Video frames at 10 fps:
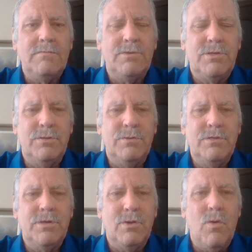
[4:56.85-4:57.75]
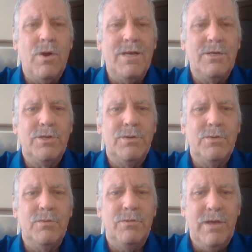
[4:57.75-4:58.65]
students according
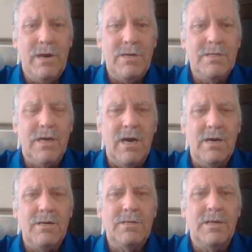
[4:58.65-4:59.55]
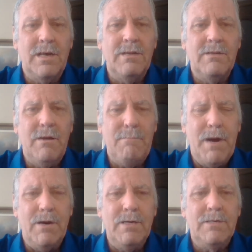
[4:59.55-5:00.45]
to their desires and their
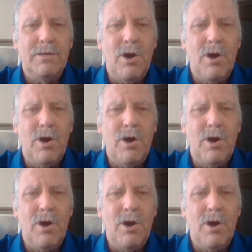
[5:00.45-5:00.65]
parents,